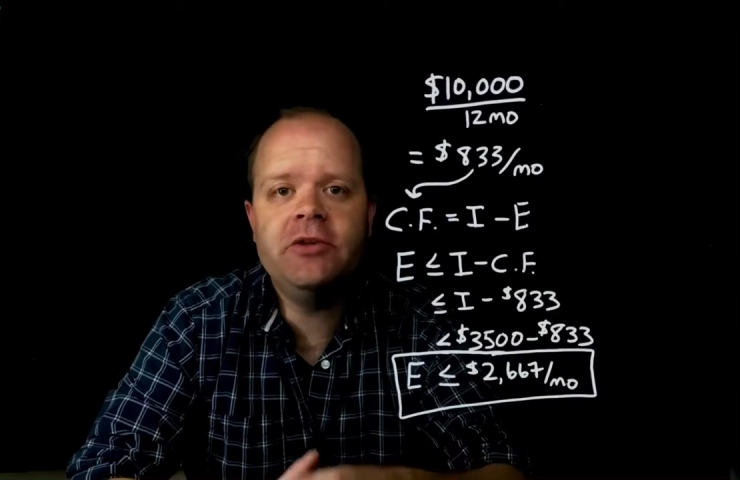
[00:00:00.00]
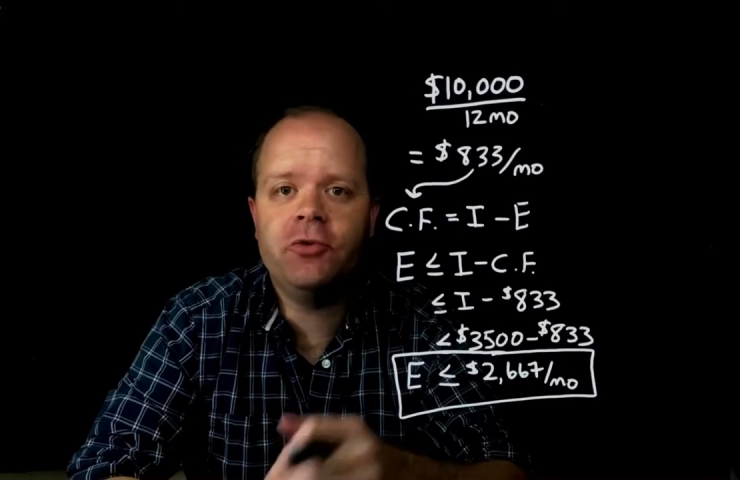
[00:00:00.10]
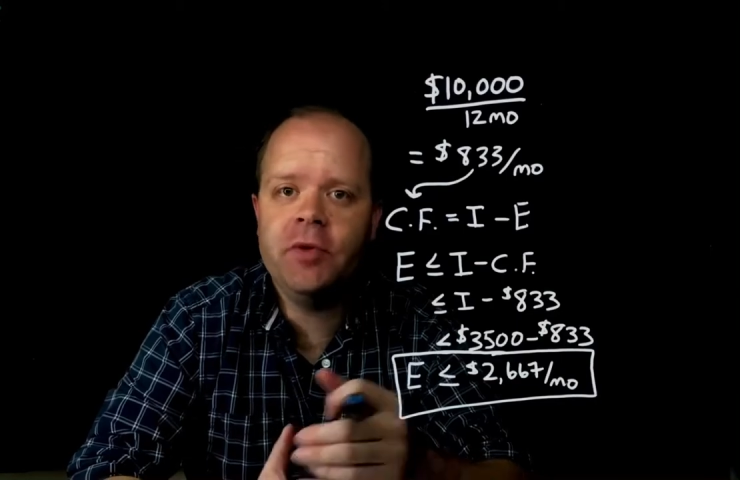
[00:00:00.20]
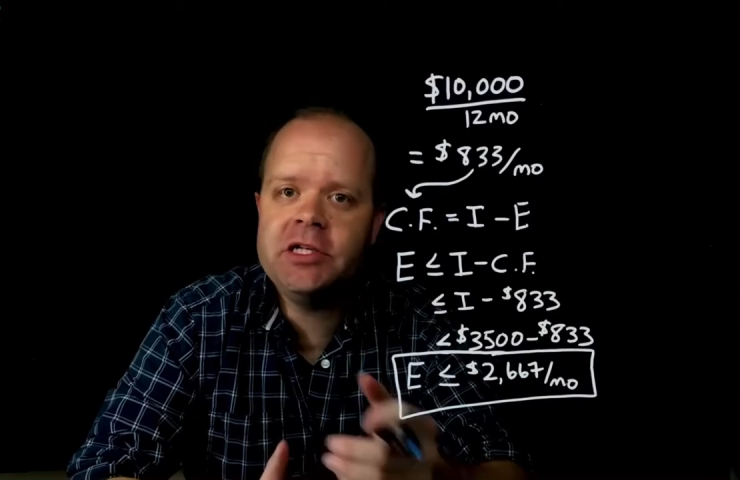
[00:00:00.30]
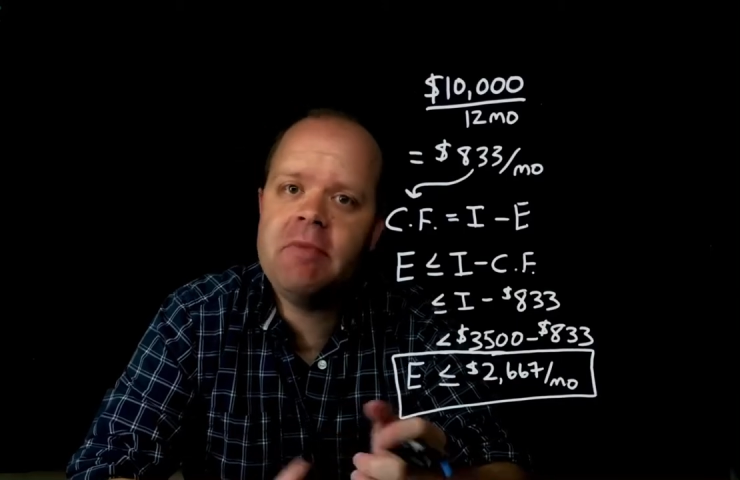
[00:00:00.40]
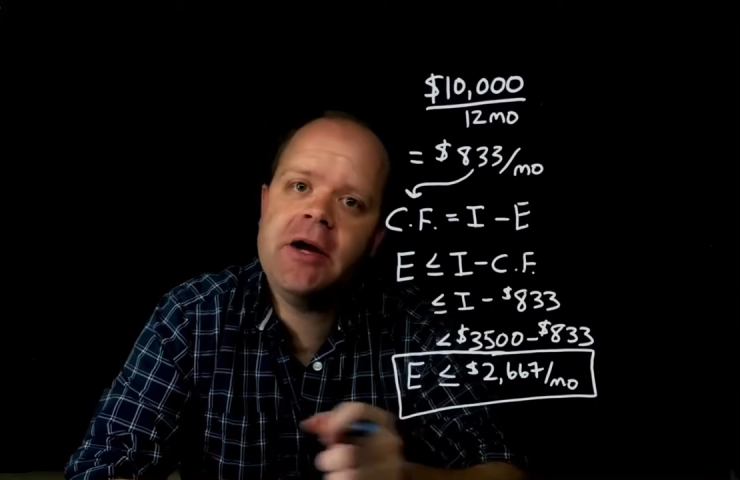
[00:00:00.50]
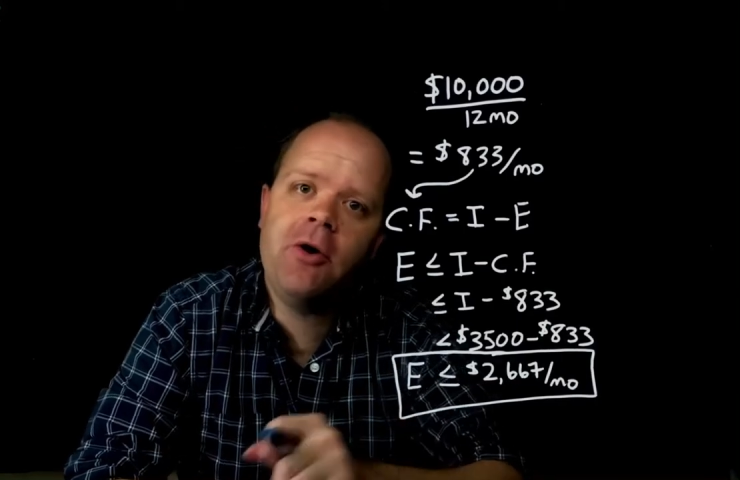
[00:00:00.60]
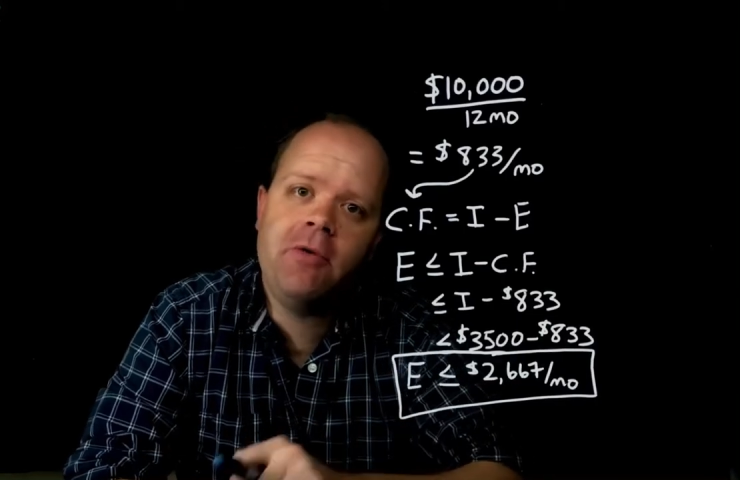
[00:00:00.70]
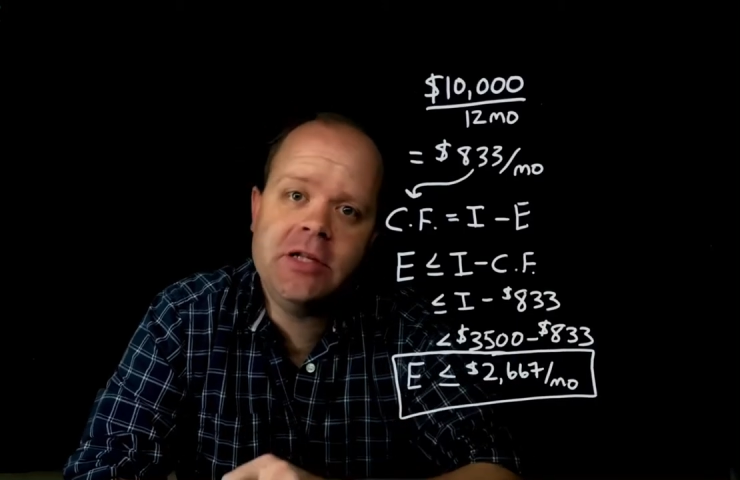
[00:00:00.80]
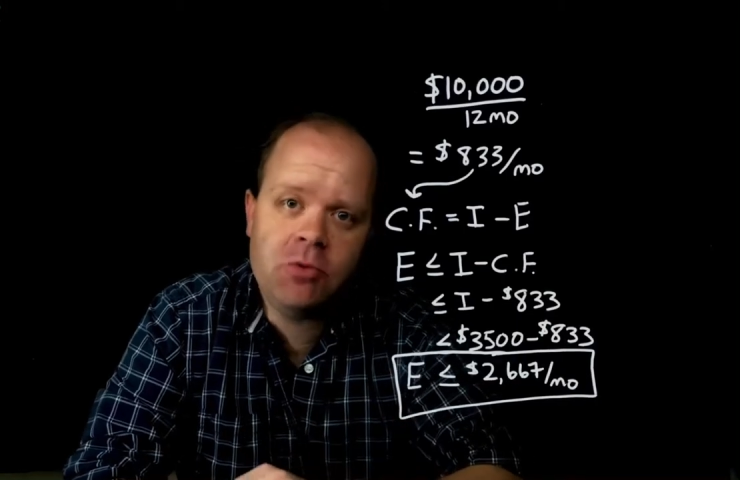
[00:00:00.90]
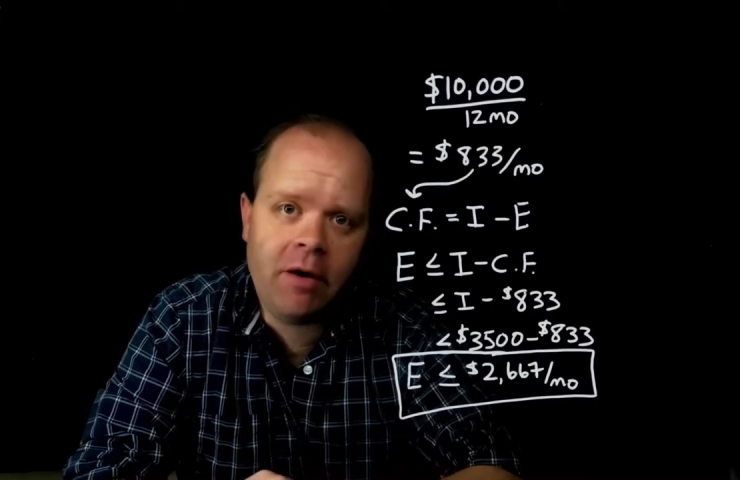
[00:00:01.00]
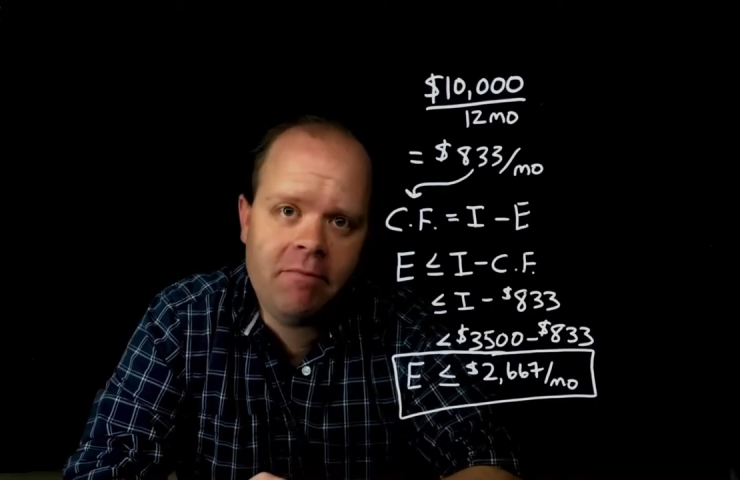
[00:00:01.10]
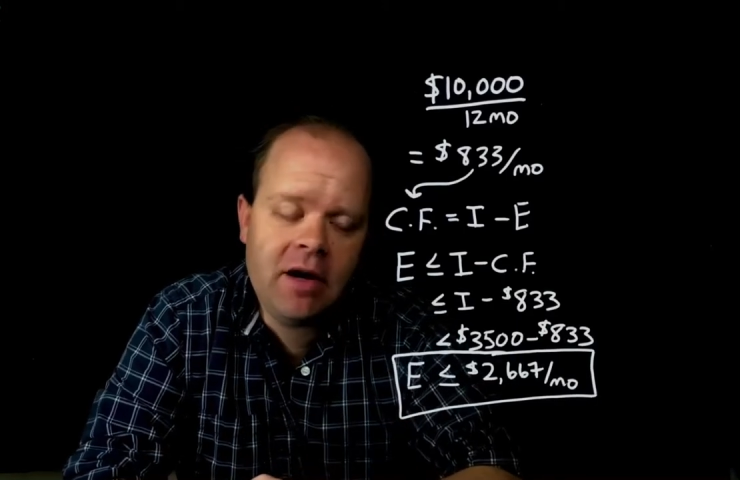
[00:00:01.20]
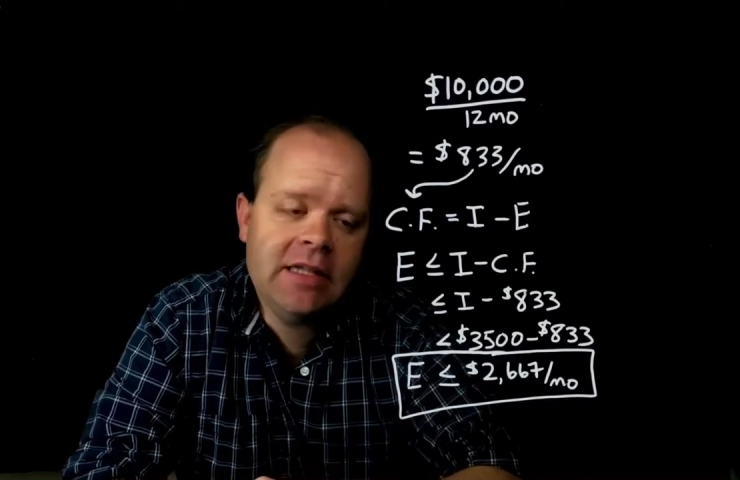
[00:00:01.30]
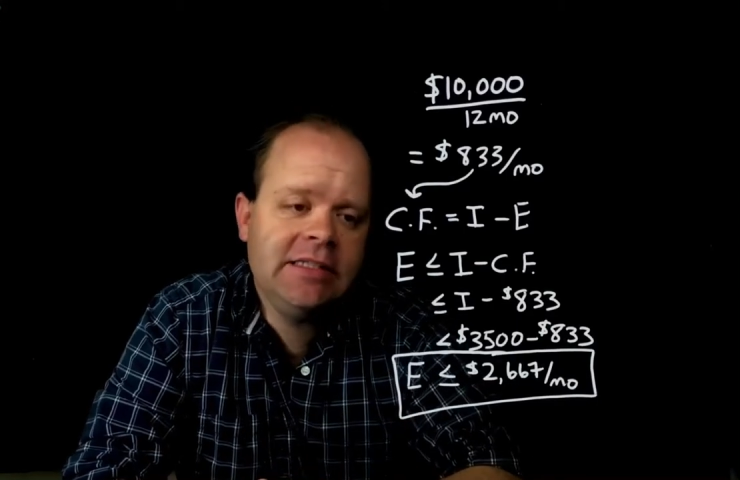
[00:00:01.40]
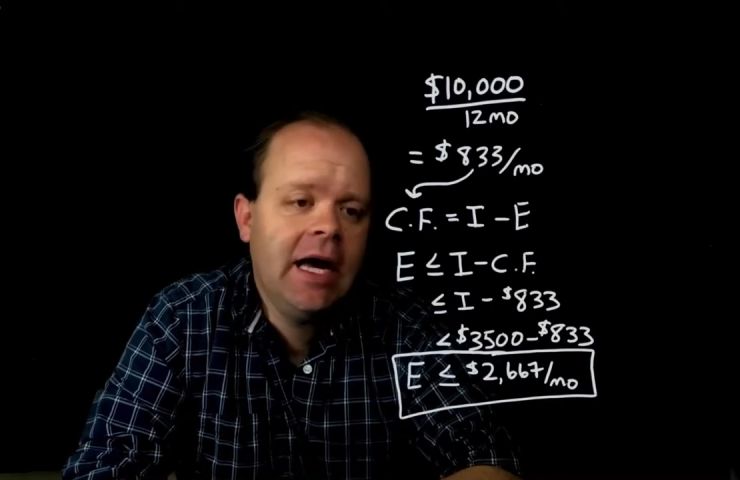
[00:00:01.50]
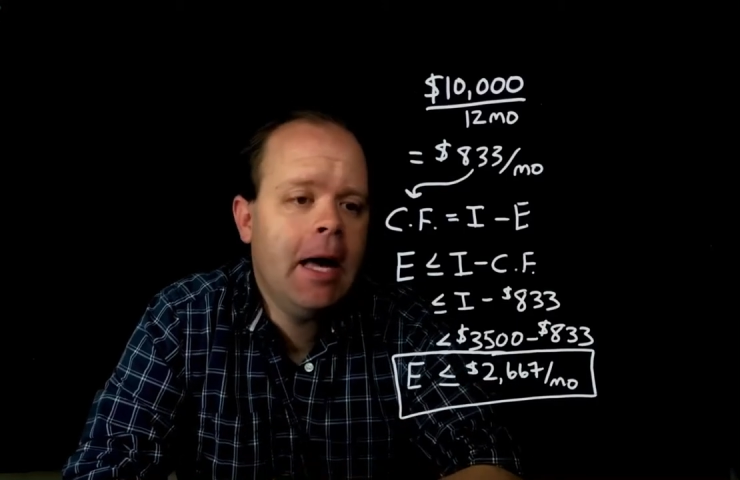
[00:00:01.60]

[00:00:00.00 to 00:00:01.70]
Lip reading: reach my goal in 12 months,